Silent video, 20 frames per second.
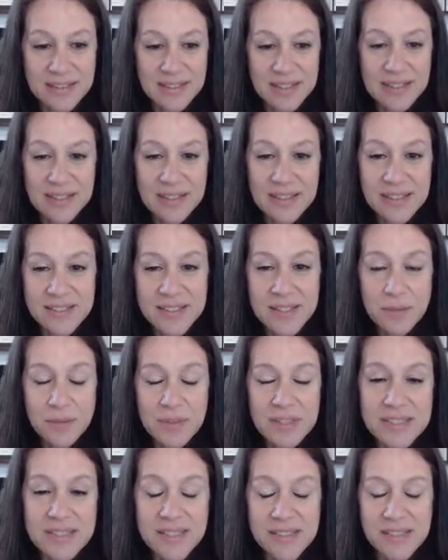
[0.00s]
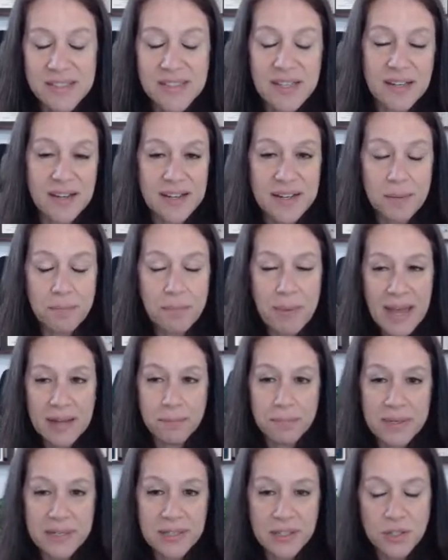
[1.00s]
At least it wasn't stuck on a
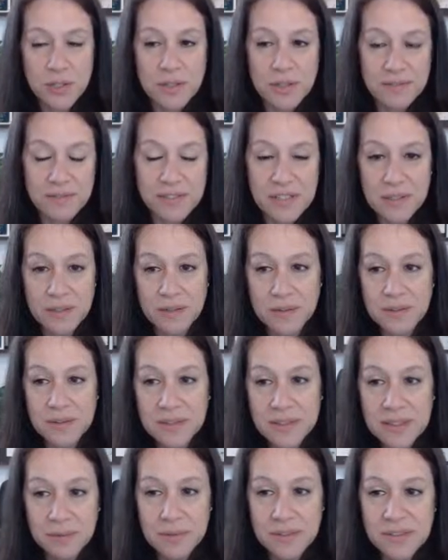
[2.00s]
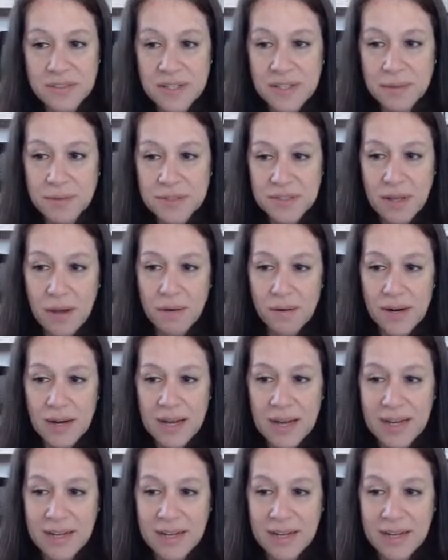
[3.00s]
bad picture of you. It was all right.